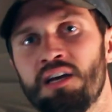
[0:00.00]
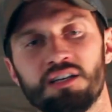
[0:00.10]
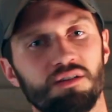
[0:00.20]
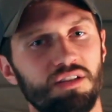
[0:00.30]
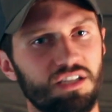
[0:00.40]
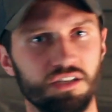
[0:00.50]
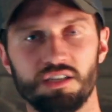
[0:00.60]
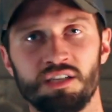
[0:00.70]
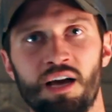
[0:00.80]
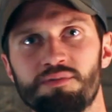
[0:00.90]
So this is
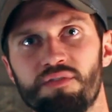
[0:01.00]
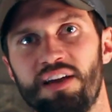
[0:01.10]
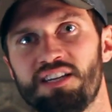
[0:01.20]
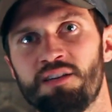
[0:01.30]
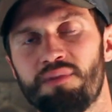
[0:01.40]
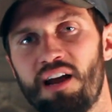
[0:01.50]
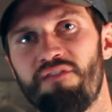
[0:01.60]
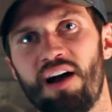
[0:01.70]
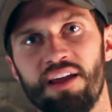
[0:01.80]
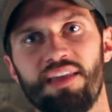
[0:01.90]
just an observation, but I
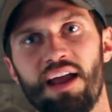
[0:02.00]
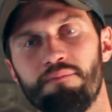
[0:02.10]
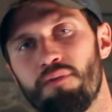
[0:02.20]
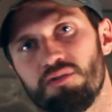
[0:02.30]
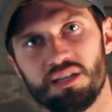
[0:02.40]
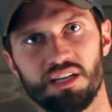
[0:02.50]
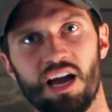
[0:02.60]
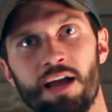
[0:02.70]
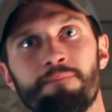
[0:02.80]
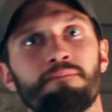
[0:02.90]
find that most of the
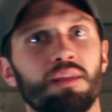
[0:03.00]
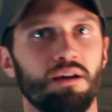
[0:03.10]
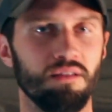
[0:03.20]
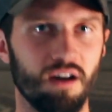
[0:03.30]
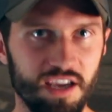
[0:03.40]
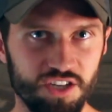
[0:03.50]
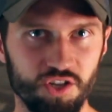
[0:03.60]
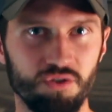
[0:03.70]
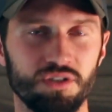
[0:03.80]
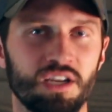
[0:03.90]
time, lung
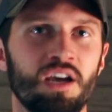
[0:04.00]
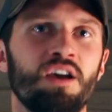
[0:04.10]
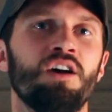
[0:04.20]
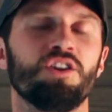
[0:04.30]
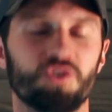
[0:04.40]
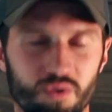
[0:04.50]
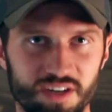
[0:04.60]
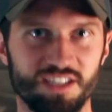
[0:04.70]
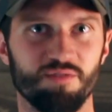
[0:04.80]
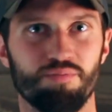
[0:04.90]
issues,
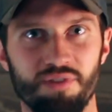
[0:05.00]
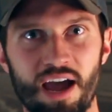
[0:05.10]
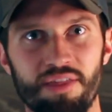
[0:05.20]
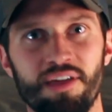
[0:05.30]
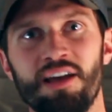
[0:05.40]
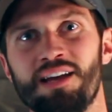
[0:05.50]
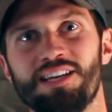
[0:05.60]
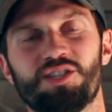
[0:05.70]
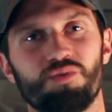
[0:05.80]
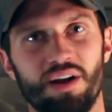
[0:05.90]
shortness of breath,
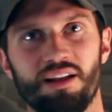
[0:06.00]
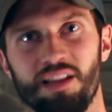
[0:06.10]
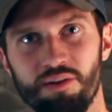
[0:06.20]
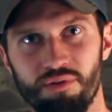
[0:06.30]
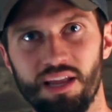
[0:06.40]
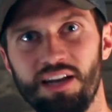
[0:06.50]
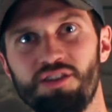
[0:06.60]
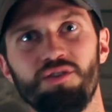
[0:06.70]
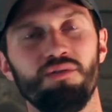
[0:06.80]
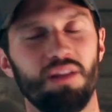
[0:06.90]
is directly related
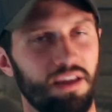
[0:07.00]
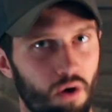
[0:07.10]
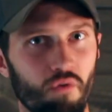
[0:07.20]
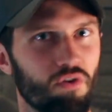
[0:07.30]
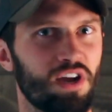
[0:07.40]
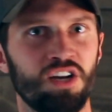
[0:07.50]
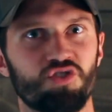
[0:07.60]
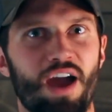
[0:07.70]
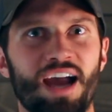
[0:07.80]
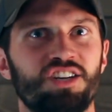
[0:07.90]
to like
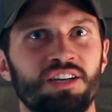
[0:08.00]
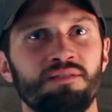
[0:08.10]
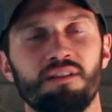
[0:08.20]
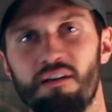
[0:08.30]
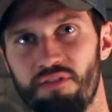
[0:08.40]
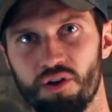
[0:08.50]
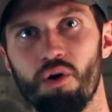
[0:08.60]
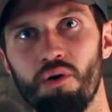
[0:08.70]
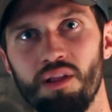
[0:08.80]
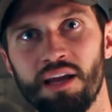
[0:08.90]
overcontraction of the
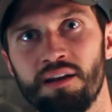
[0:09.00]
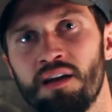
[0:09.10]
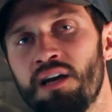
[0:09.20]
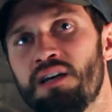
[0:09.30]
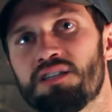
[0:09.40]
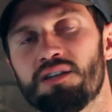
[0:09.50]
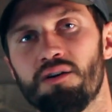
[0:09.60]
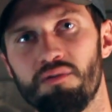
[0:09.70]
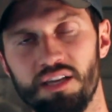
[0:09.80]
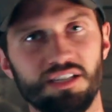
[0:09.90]
colon.
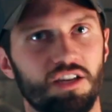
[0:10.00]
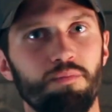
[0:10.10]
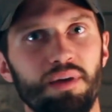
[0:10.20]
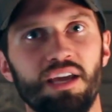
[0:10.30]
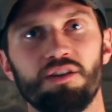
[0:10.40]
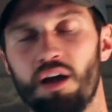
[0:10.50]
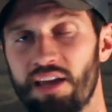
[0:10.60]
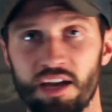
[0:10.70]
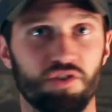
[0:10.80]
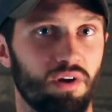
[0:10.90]
So this could be,
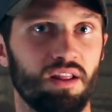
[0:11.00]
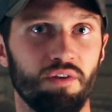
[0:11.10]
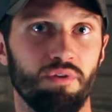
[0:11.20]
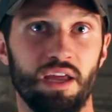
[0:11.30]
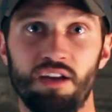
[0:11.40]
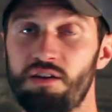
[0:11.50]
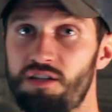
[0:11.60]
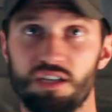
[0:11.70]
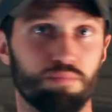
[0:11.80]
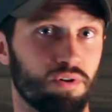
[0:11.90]
again, directly related to
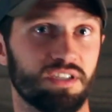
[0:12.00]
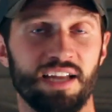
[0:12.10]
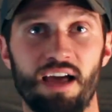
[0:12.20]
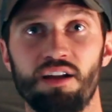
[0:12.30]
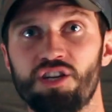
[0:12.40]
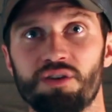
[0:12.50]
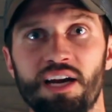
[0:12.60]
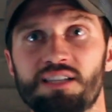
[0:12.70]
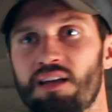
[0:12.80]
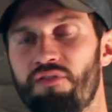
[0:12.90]
just personality
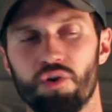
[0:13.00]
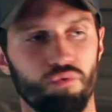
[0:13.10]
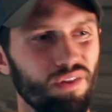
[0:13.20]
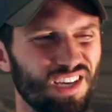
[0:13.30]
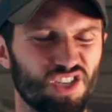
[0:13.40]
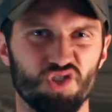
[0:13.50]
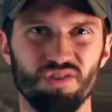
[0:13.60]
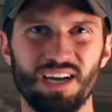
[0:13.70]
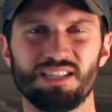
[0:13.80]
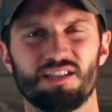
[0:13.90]
traits. If you're really
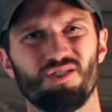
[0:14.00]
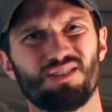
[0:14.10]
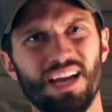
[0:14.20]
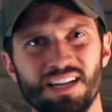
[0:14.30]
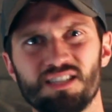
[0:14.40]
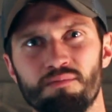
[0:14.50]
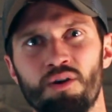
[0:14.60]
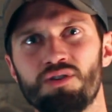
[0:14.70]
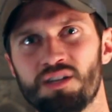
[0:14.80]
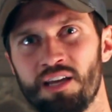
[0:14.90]
stressed or tense
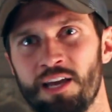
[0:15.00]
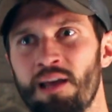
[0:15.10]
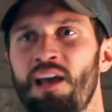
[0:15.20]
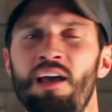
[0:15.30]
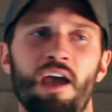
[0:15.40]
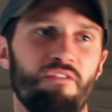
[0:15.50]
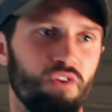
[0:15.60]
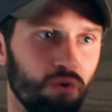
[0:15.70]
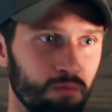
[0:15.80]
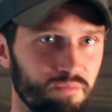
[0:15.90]
emotionally, if
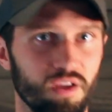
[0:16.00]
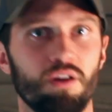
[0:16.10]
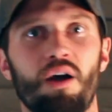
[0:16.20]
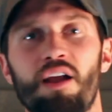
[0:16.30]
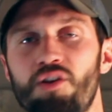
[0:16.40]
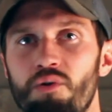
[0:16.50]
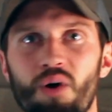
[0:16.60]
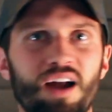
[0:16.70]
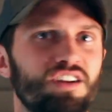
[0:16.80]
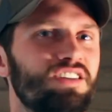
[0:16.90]
you, you know, don't know
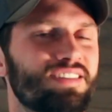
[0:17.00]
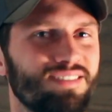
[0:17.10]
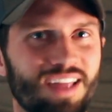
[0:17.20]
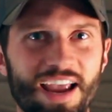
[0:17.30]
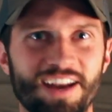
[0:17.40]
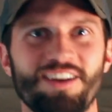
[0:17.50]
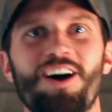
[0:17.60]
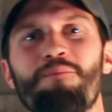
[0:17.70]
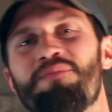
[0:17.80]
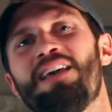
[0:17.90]
how to just lighten
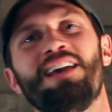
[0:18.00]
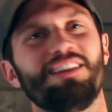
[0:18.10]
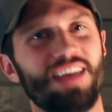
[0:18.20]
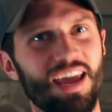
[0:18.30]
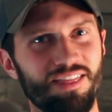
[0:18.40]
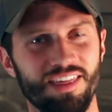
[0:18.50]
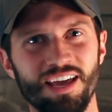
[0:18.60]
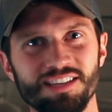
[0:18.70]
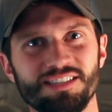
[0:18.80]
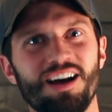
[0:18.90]
up, take
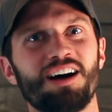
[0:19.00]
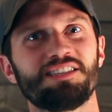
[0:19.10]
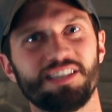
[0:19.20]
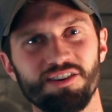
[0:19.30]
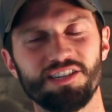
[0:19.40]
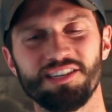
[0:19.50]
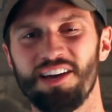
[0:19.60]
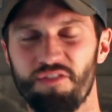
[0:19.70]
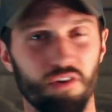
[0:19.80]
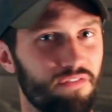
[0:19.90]
things non-seriously,
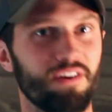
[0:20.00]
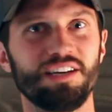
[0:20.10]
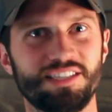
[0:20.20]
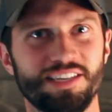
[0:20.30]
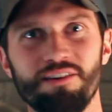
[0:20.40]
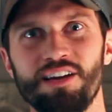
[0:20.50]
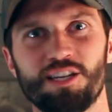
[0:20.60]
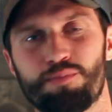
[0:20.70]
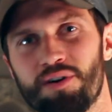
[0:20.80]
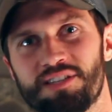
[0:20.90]
if you're a very serious
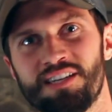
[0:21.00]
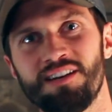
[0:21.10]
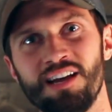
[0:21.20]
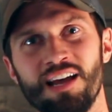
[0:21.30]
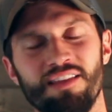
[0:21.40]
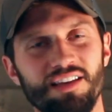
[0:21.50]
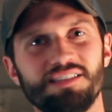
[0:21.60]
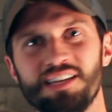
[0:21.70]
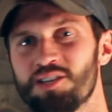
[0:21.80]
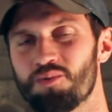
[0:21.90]
person, these
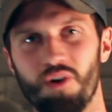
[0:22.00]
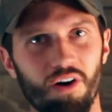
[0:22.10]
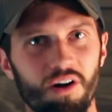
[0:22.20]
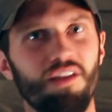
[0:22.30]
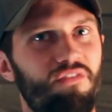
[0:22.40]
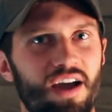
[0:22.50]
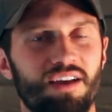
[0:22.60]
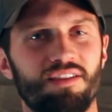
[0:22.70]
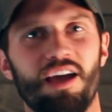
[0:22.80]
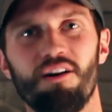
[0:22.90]
things will all
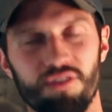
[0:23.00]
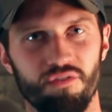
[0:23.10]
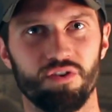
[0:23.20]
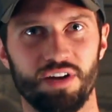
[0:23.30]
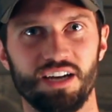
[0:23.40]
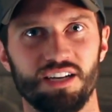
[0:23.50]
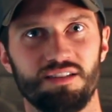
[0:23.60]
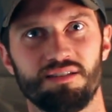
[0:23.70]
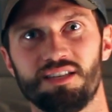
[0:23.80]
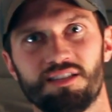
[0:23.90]
affect the health of your
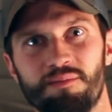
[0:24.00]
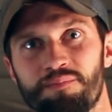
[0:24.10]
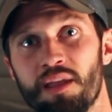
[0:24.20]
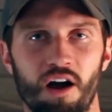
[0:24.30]
digestive system.